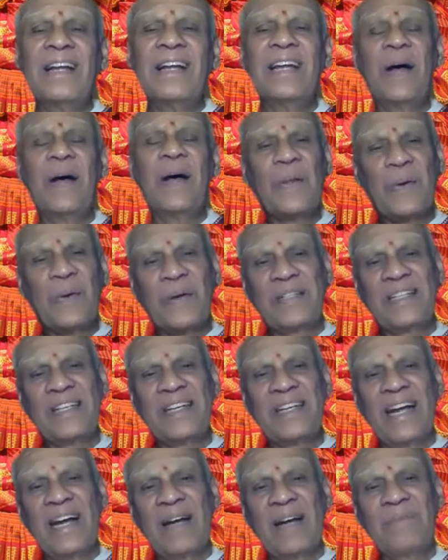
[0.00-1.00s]
Now the
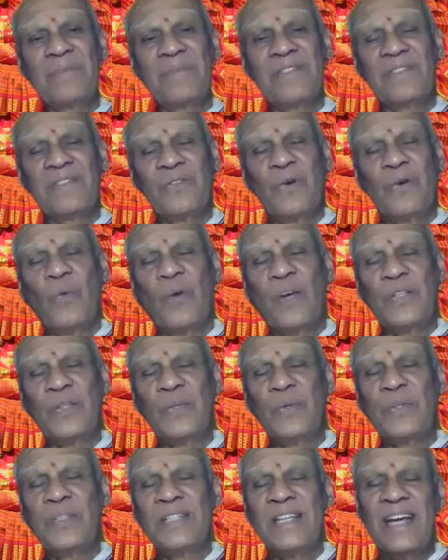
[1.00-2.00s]
question comes, so once
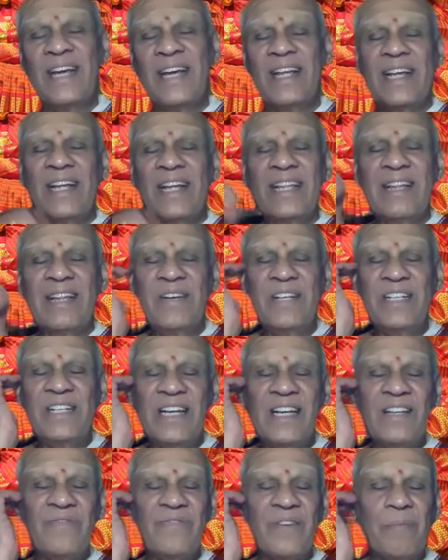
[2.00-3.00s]
you say the vision
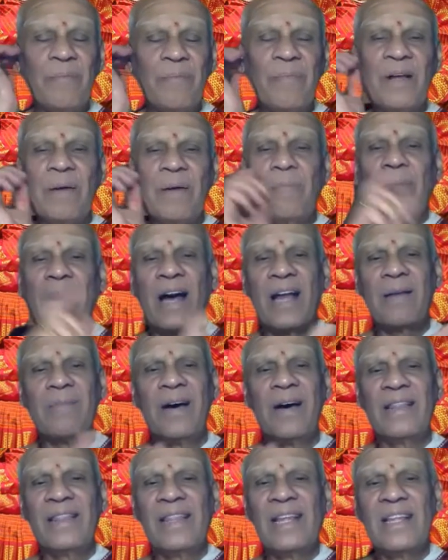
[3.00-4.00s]
is from
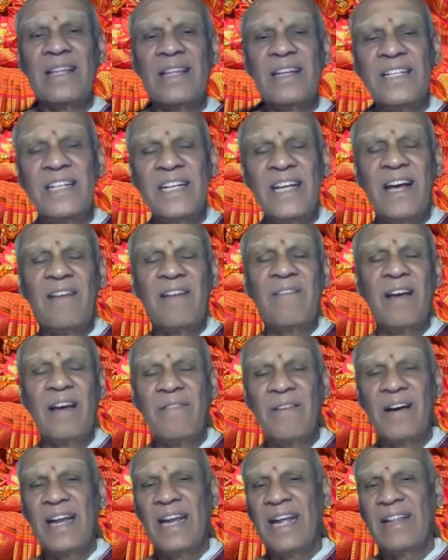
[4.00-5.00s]
Paramarthika Drishti or
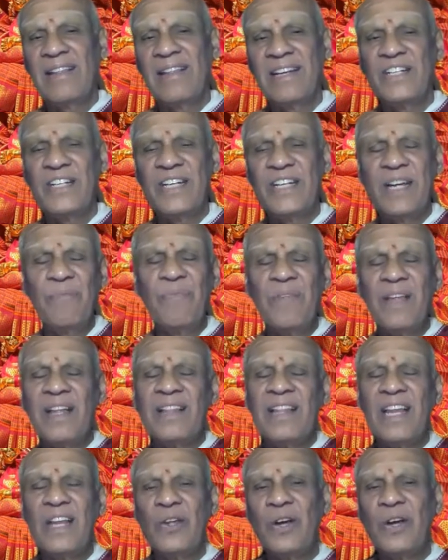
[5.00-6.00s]
Vyavaharika Drishti,
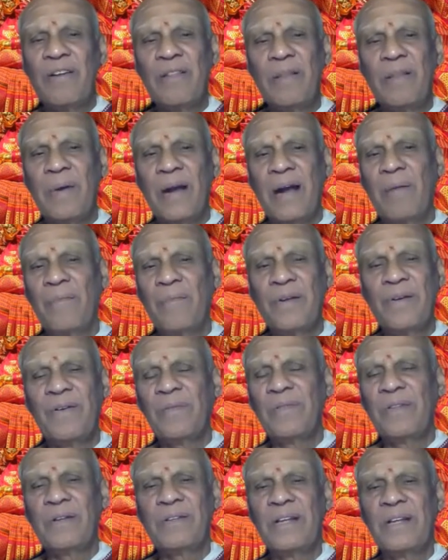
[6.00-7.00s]
then you have the problem. You
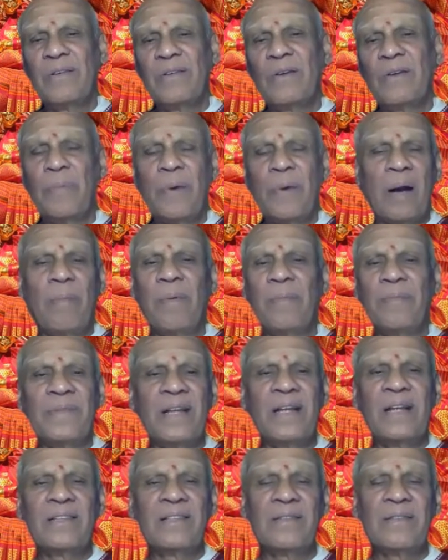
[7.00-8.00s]
have no problem.
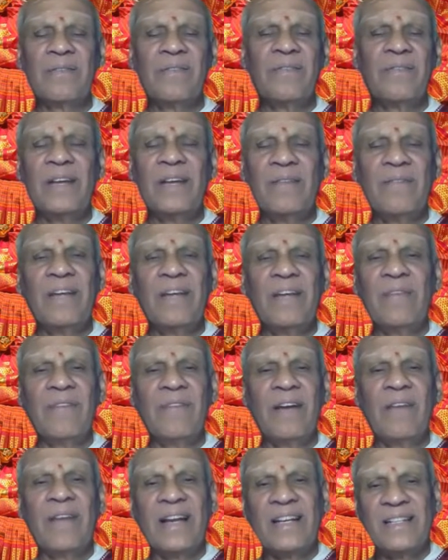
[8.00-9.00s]
If we
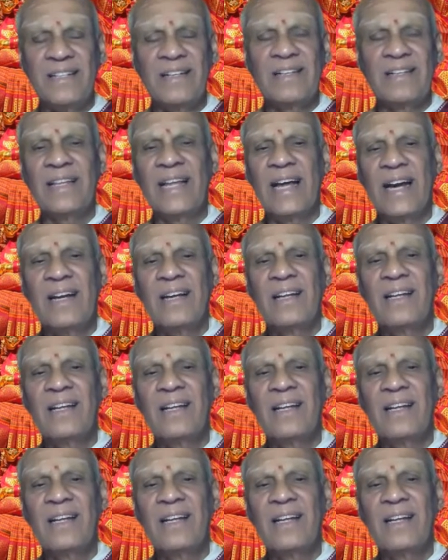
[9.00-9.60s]
have answered that.